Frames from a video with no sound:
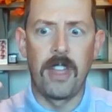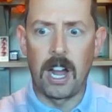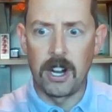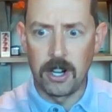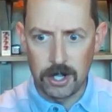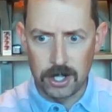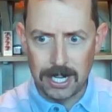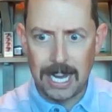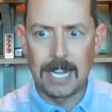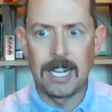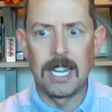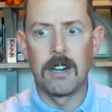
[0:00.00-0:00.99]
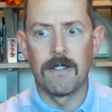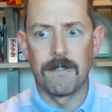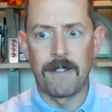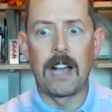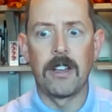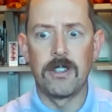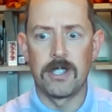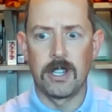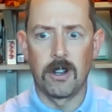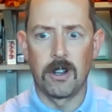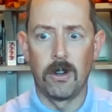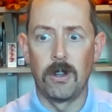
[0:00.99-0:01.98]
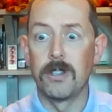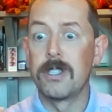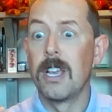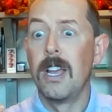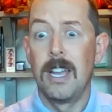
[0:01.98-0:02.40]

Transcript: understanding your values and goals,